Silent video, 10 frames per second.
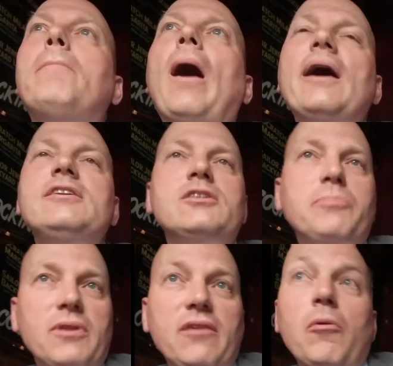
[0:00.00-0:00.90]
I just
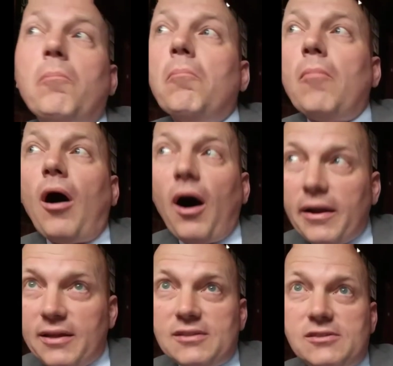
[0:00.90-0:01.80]
believe the
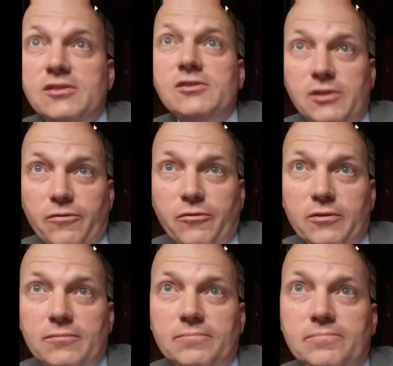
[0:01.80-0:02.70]
audience is
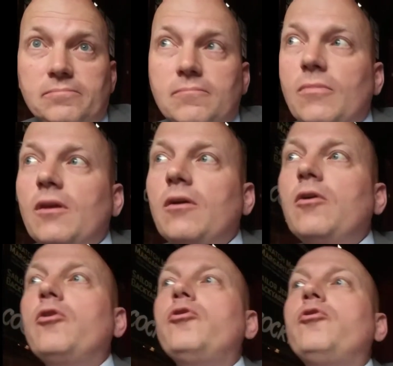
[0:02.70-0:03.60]
different.
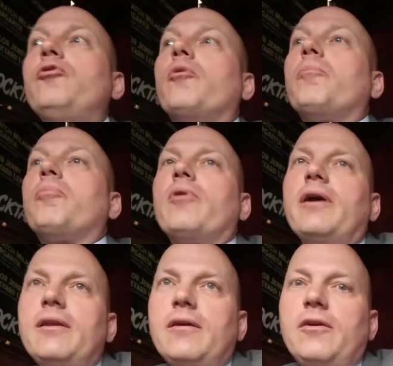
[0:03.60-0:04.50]
You're
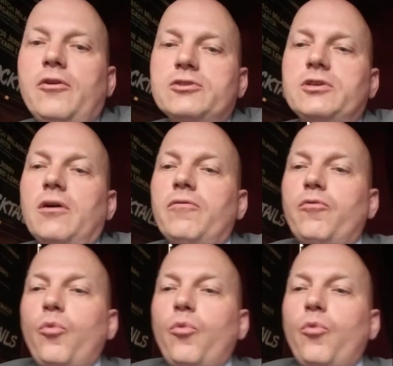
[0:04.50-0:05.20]
branding yourself